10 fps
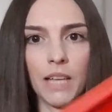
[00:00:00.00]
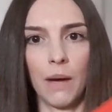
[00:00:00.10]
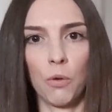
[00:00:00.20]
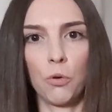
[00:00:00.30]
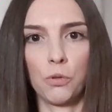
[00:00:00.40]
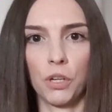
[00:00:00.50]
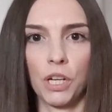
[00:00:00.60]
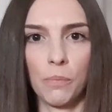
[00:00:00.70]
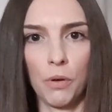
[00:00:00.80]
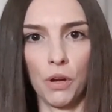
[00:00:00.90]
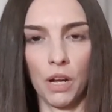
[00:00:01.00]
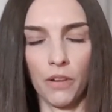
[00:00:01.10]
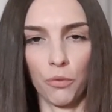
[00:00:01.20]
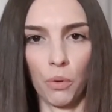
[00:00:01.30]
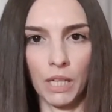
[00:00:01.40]
and we're also going to put
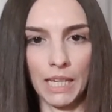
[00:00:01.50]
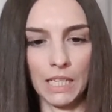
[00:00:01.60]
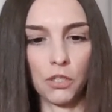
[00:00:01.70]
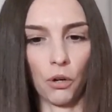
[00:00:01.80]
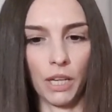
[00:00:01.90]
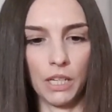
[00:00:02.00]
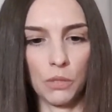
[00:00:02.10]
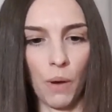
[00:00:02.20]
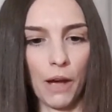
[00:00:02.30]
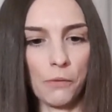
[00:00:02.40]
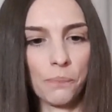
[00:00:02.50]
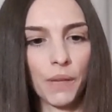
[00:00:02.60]
another one in his stocking as well